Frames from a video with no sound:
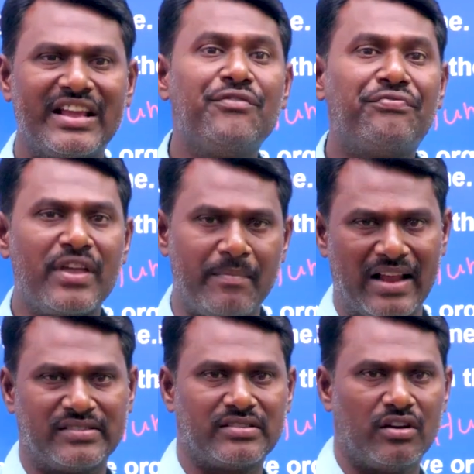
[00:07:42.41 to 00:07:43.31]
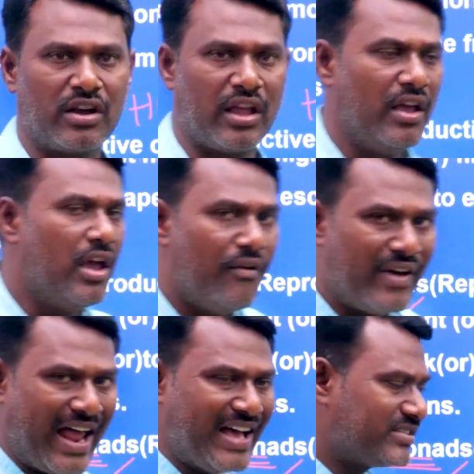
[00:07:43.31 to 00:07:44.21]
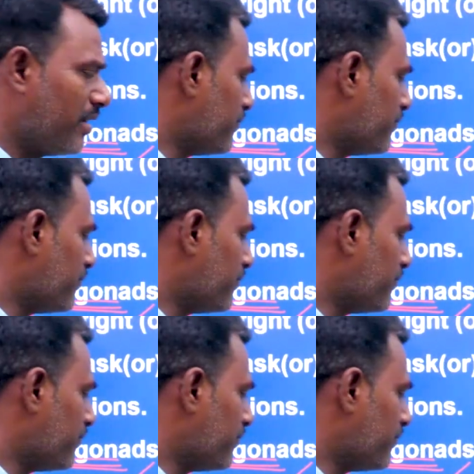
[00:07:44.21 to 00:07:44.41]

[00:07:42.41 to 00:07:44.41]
in females. Okay, whereas